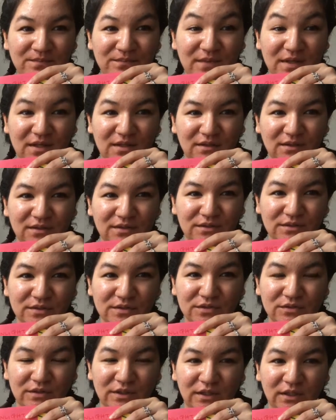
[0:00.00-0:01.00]
a little
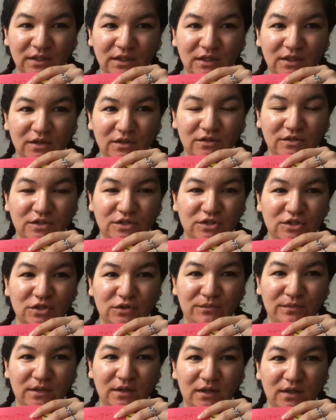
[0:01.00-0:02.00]
screen here to show
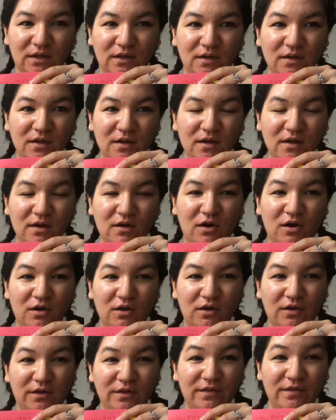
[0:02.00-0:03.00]
me
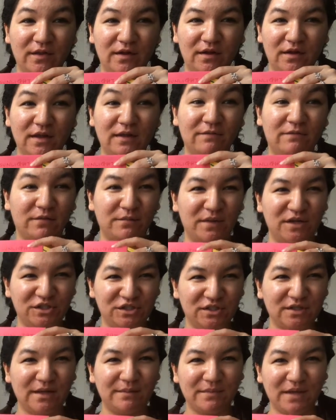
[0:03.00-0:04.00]
all the
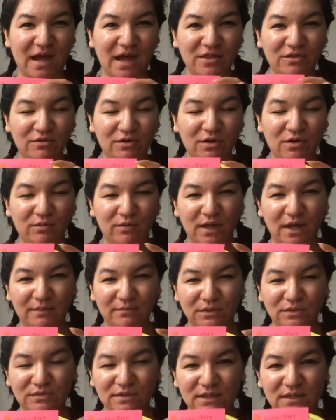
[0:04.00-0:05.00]
information I'm gathering when I'm
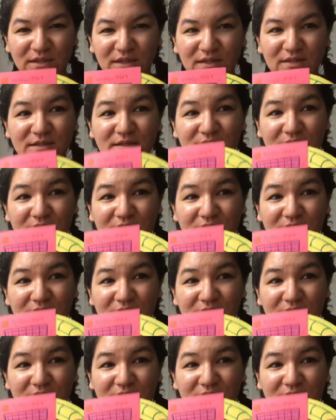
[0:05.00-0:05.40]
using this.